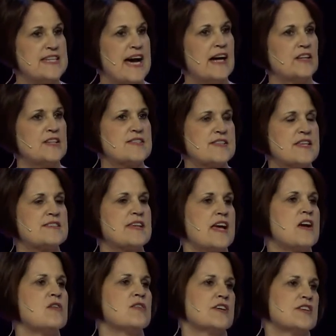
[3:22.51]
Dallas, this
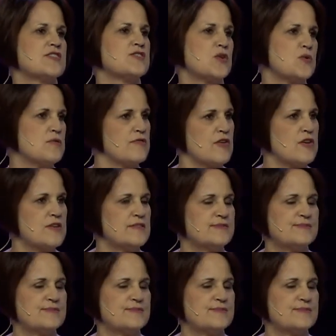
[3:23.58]
era is over.